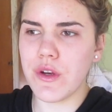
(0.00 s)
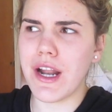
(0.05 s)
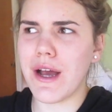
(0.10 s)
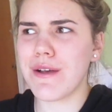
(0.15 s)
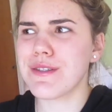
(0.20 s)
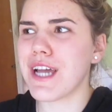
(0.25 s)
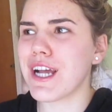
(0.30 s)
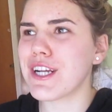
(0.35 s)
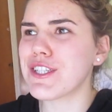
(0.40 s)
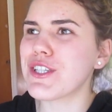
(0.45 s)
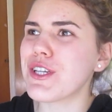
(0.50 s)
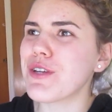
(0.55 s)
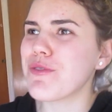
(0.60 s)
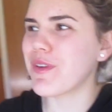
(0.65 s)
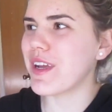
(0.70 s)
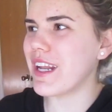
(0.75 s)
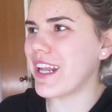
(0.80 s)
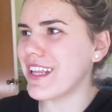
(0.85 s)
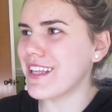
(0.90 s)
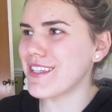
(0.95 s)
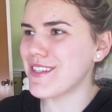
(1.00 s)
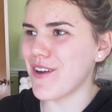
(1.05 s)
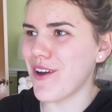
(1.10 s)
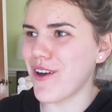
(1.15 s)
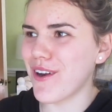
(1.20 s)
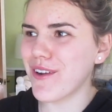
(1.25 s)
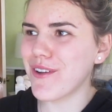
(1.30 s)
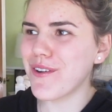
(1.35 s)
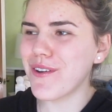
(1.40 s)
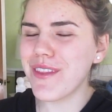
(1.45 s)
And I was actually reading this
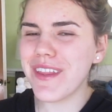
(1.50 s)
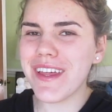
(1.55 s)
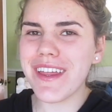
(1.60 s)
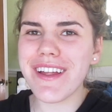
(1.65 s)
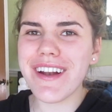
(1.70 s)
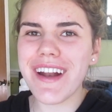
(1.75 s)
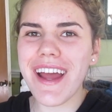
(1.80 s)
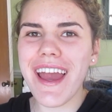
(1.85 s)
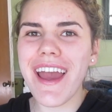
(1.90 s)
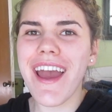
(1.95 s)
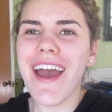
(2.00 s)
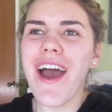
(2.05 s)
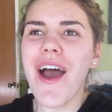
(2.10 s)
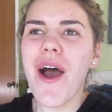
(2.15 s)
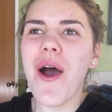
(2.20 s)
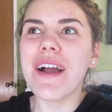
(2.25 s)
article the other day.